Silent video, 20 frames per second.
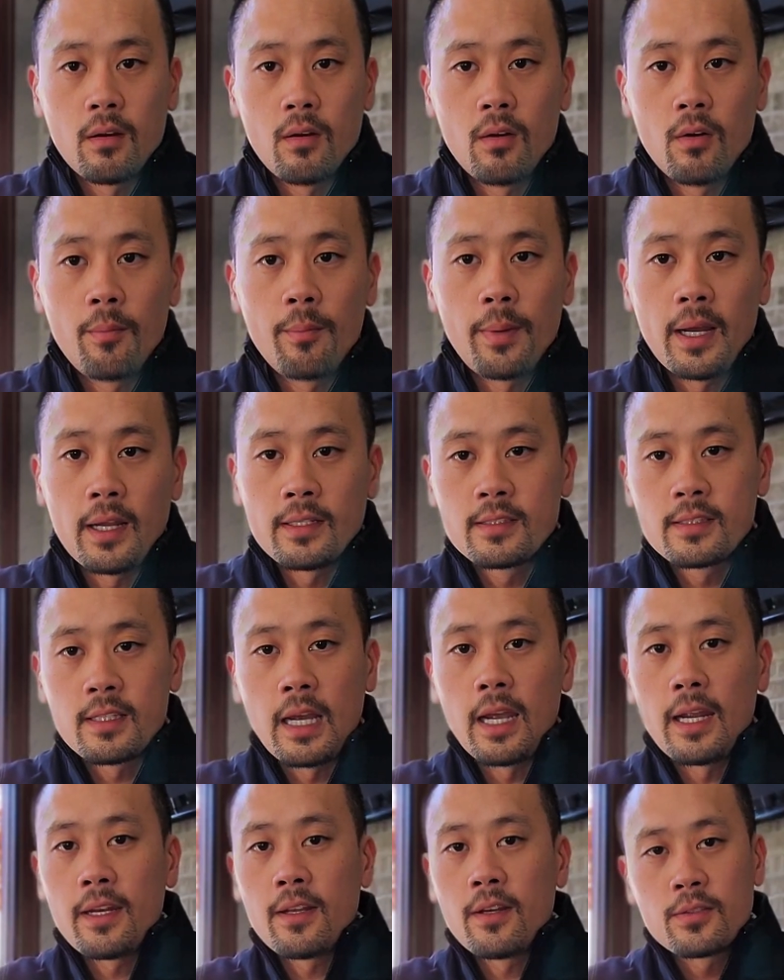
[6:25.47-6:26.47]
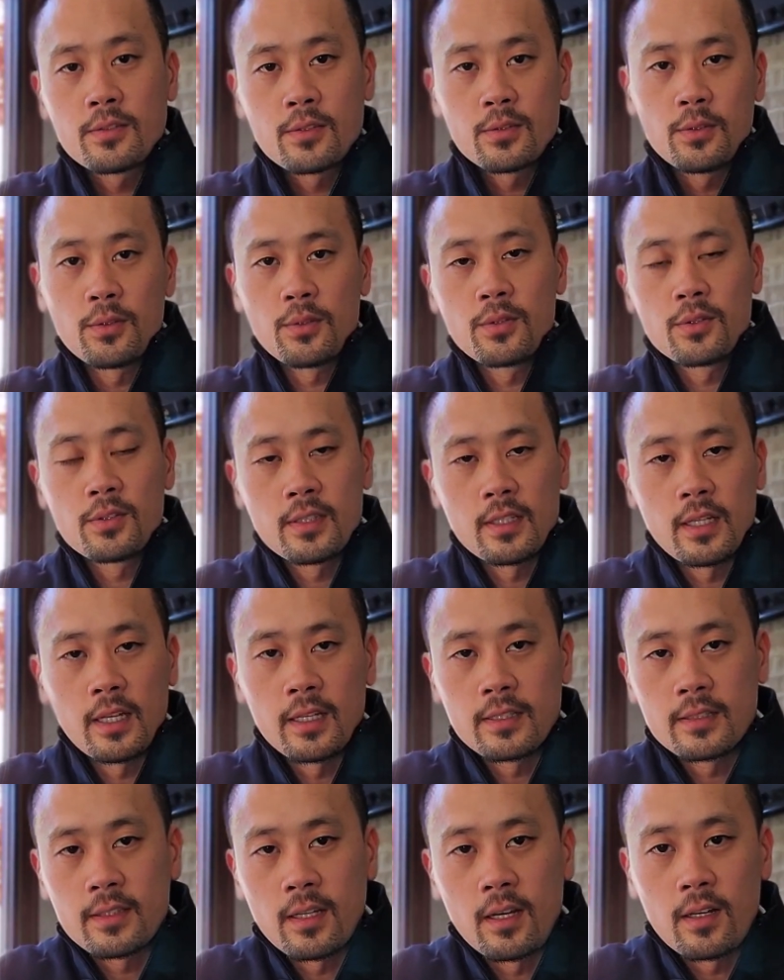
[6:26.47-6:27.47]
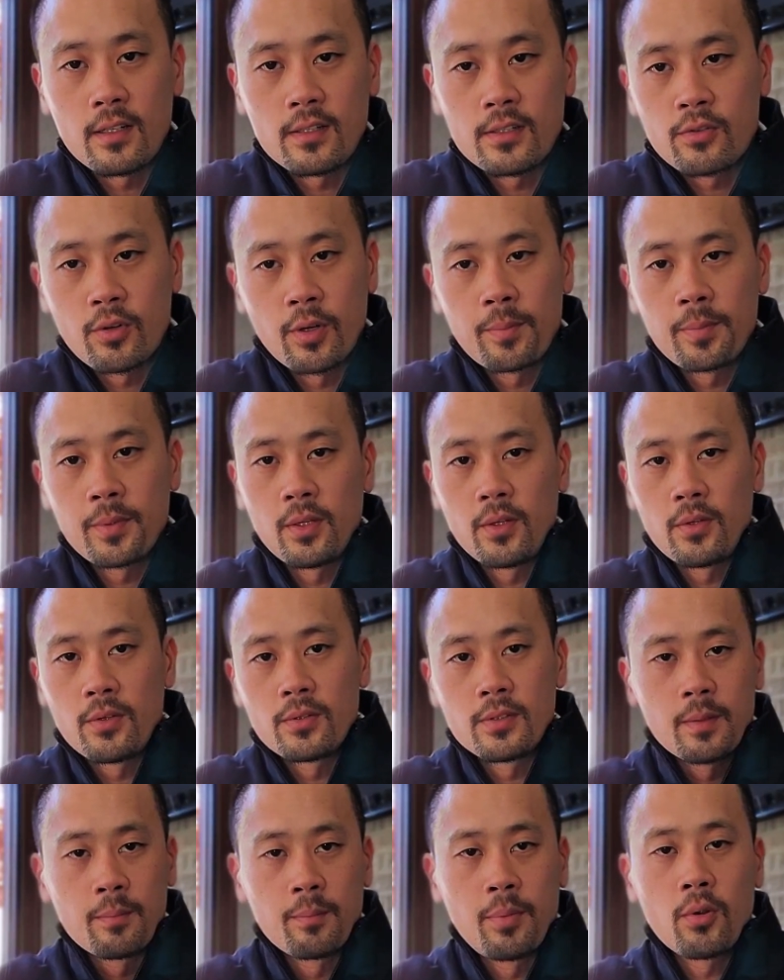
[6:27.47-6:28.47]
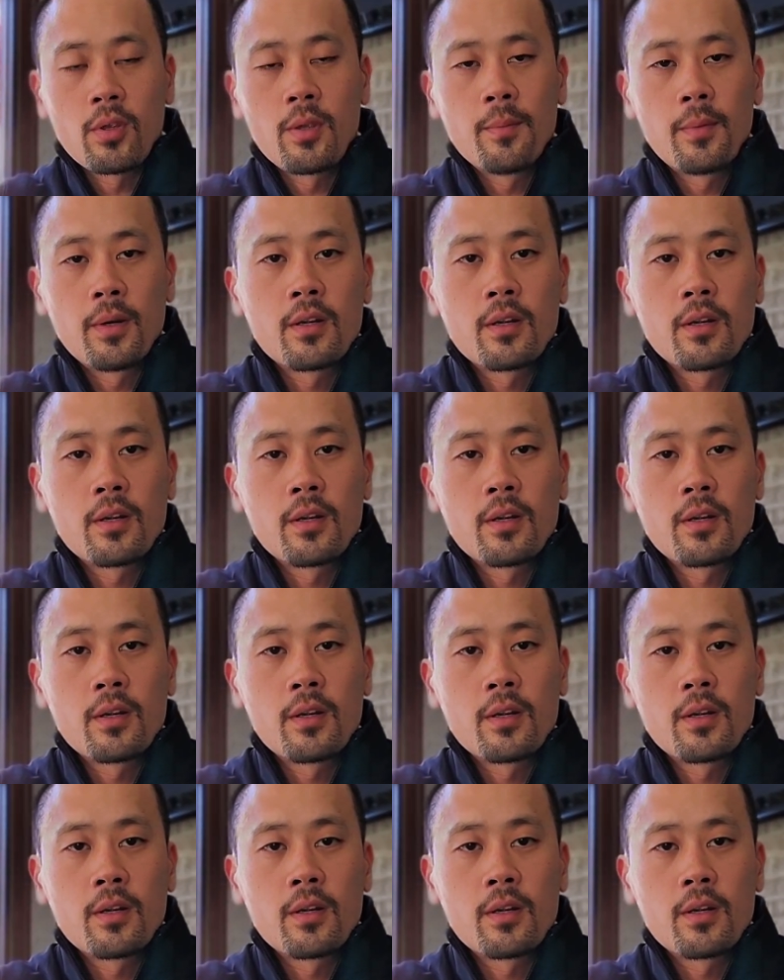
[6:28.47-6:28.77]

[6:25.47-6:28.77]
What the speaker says: All my side hustles like stocks, cryptos, and Pokemon